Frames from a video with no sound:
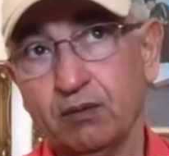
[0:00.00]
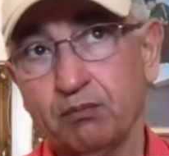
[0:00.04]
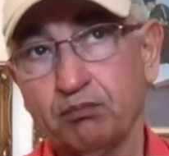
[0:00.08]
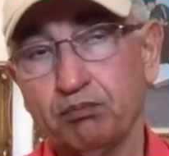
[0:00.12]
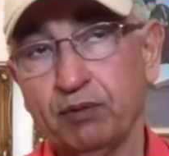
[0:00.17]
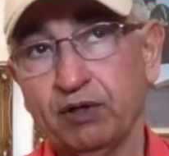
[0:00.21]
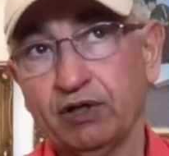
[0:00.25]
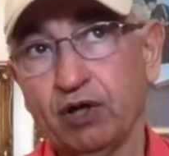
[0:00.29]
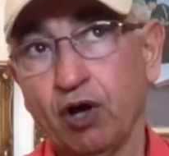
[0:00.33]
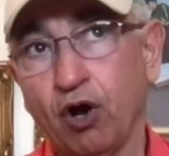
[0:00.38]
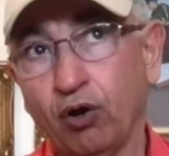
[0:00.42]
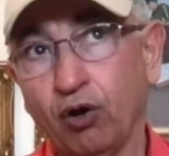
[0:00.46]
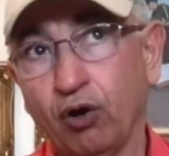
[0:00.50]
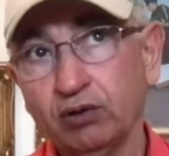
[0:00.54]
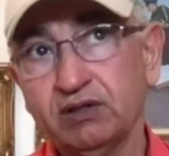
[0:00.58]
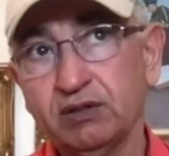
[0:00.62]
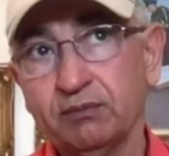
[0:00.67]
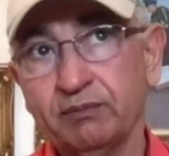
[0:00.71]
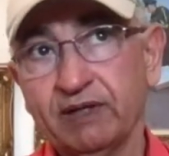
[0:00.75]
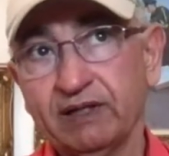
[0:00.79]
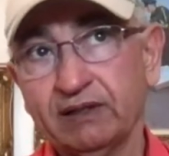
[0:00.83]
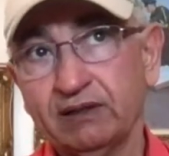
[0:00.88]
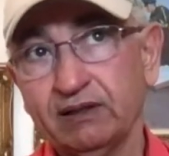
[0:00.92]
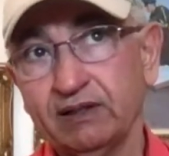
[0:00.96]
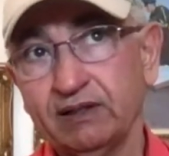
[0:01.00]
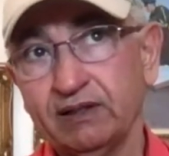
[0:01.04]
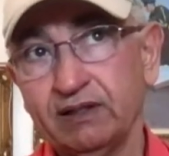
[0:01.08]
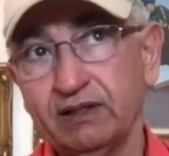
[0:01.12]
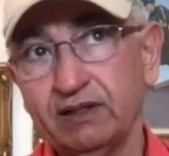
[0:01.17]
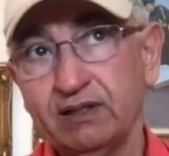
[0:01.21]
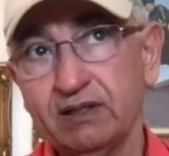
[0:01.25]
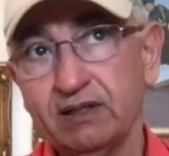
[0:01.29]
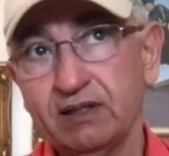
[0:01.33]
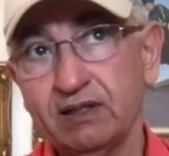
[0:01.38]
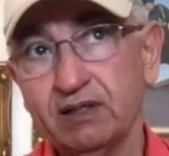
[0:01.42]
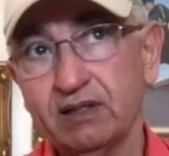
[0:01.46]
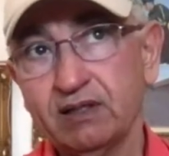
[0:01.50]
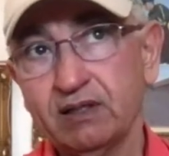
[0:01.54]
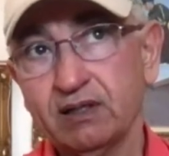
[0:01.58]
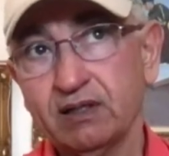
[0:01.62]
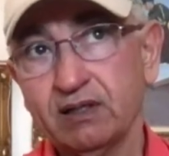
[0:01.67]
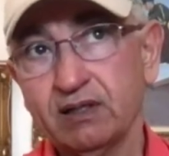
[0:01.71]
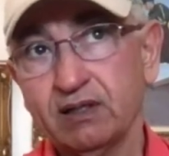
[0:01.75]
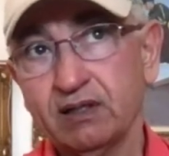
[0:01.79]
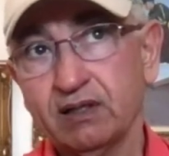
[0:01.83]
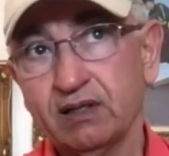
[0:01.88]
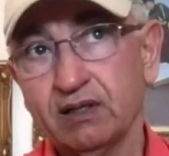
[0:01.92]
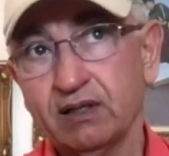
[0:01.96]
But ultimately,
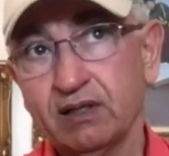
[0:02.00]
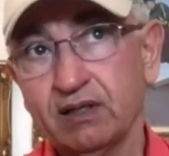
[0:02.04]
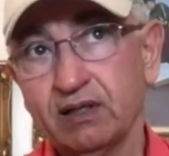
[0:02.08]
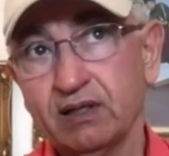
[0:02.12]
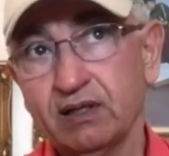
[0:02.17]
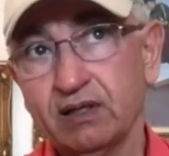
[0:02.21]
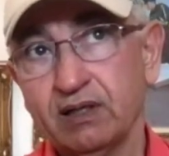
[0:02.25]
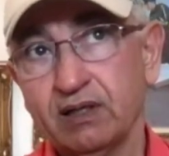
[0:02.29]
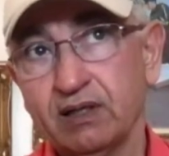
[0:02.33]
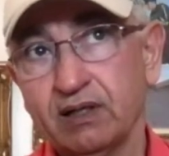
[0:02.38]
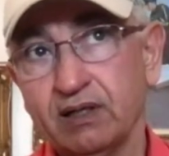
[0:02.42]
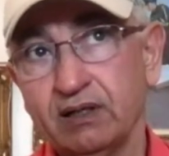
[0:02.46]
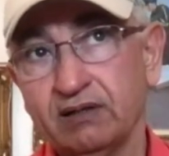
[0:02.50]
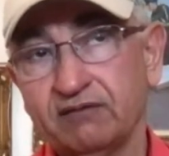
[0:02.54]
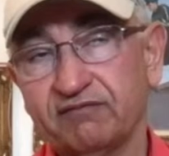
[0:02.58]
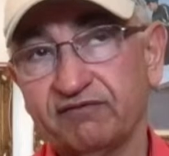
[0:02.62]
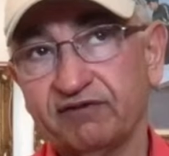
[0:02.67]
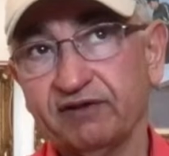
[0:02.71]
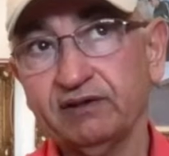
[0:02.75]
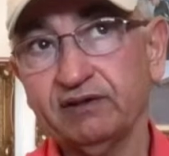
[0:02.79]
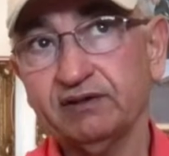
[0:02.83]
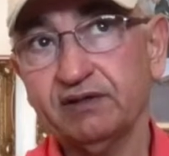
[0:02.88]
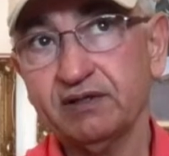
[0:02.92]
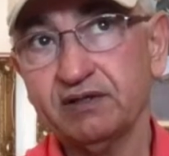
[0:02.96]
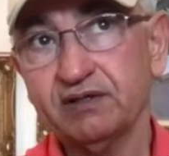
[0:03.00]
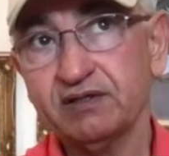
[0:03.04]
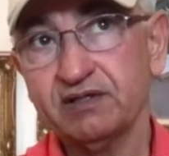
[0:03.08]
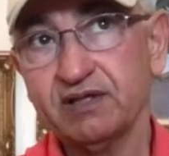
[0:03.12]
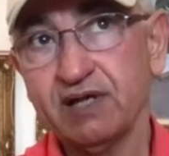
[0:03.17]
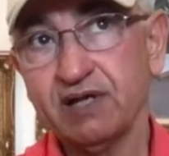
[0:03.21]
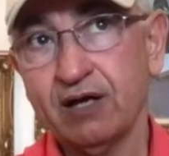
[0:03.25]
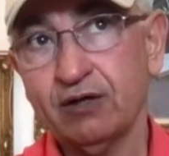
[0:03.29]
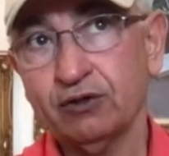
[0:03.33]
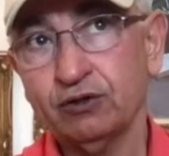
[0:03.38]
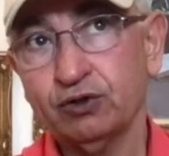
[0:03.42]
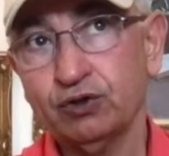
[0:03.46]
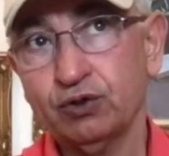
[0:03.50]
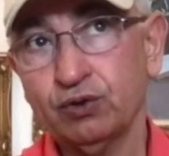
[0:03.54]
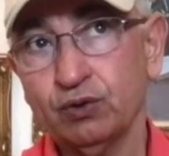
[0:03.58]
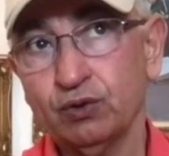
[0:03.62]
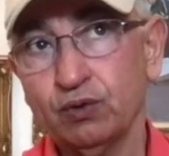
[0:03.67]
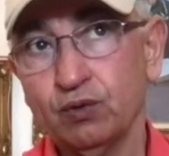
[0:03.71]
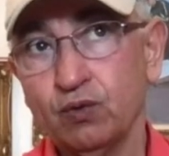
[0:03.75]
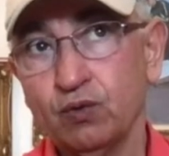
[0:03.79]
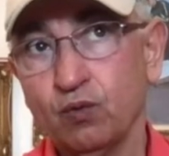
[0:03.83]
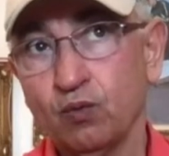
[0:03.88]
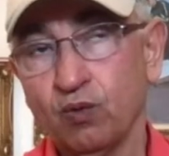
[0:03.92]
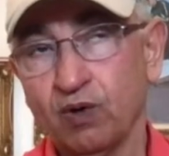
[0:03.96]
it filters down
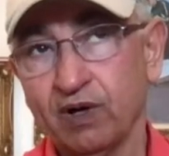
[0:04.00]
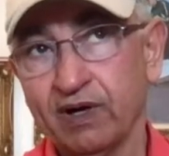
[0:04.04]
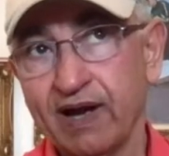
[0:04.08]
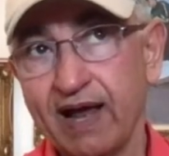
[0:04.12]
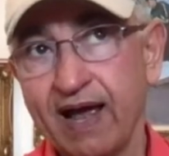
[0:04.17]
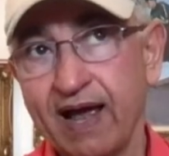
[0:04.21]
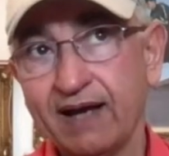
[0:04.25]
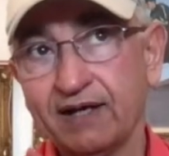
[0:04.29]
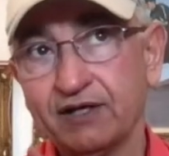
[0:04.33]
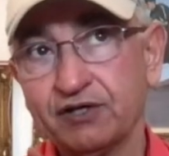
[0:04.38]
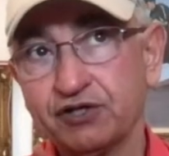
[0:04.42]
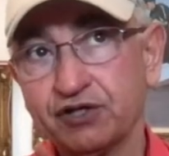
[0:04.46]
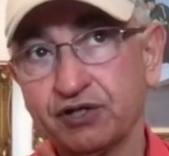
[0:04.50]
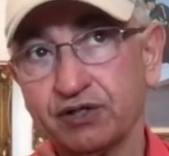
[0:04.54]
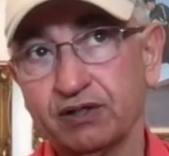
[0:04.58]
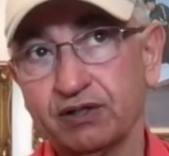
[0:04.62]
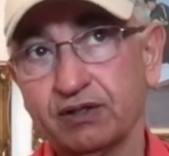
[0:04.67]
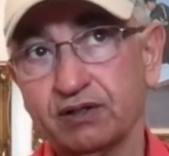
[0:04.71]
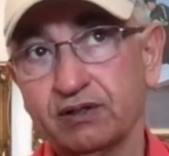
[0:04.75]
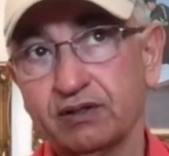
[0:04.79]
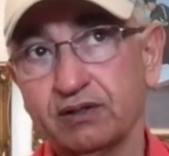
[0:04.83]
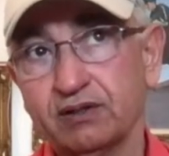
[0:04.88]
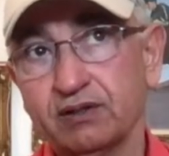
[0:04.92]
to one action,